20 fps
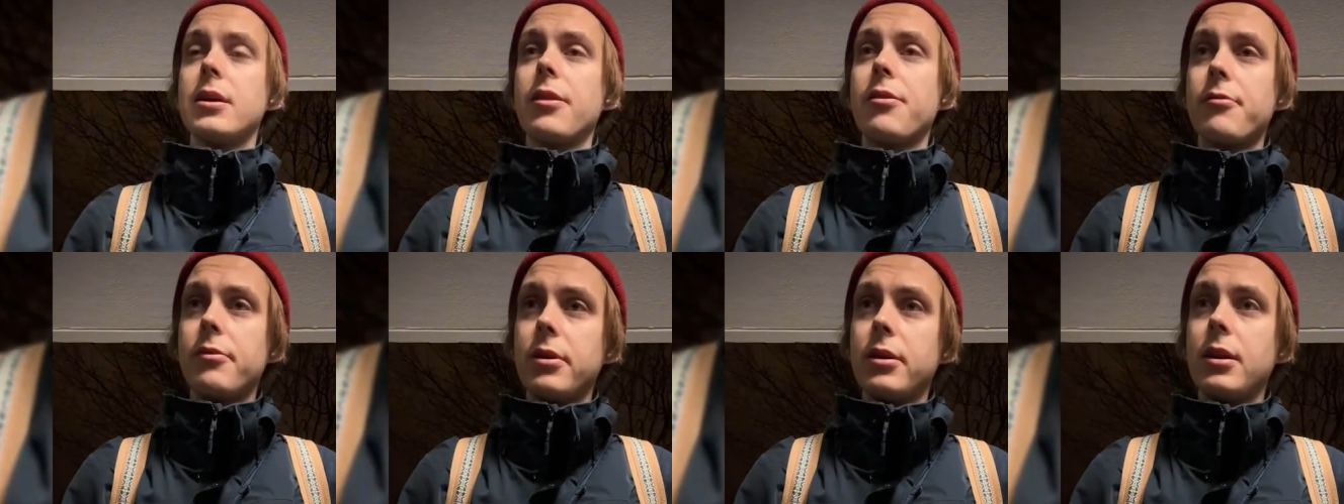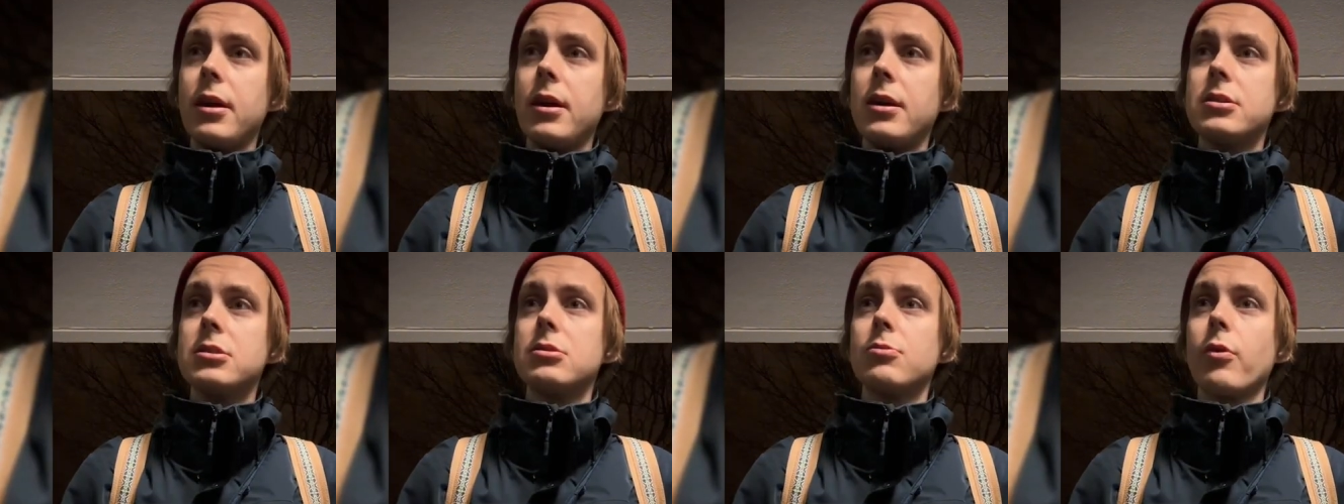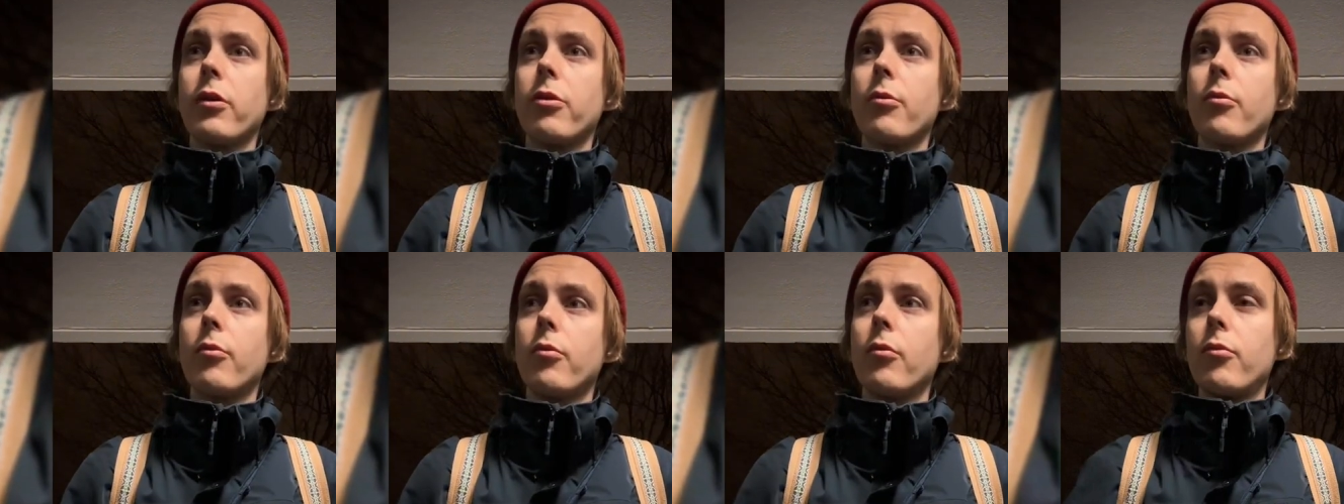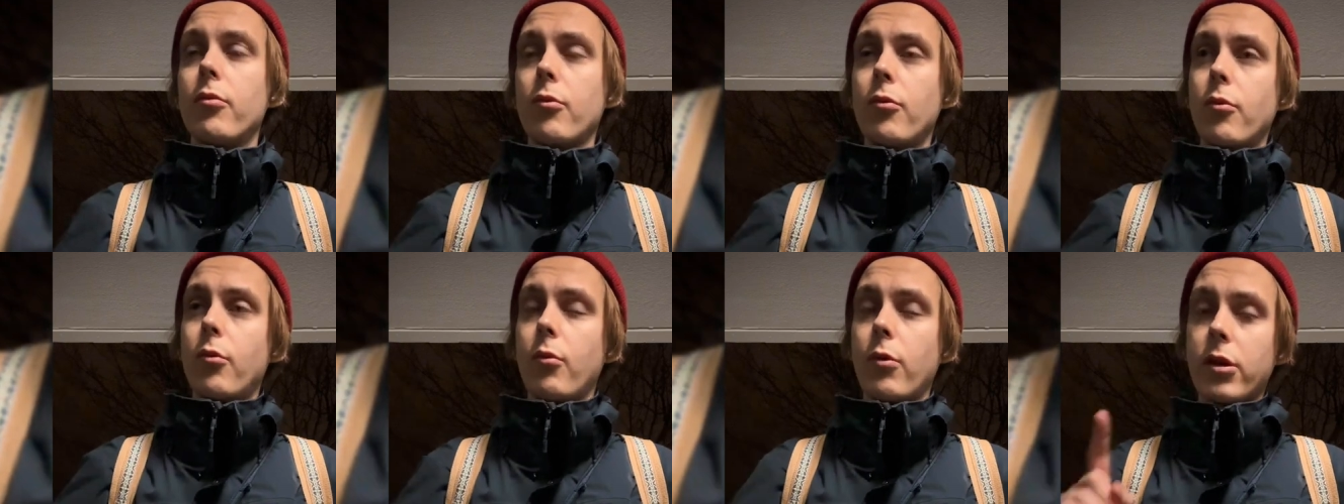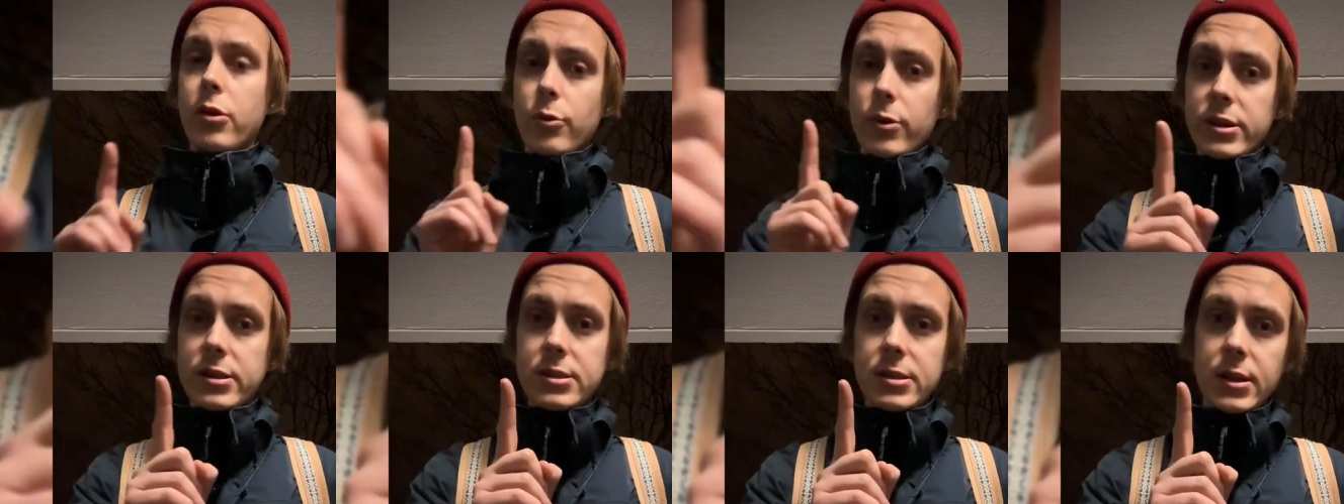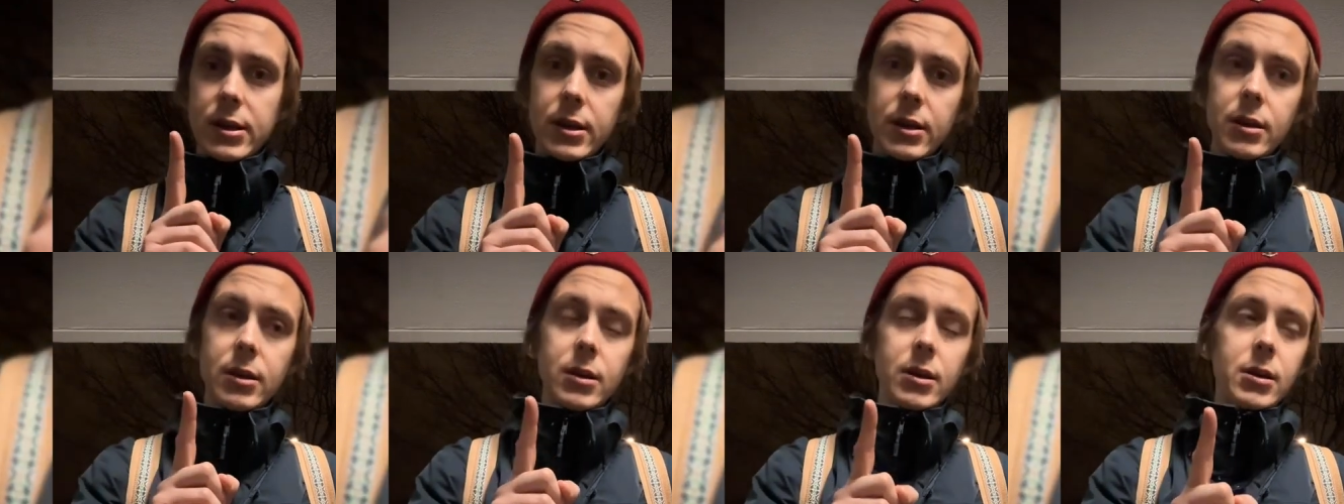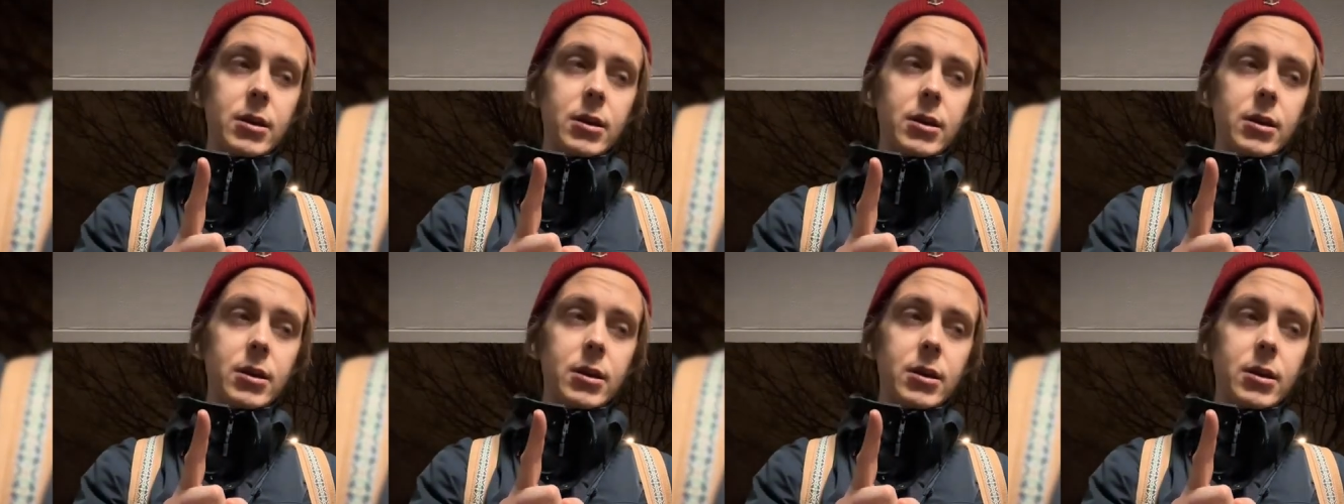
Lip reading: 3 days with 1 rest day,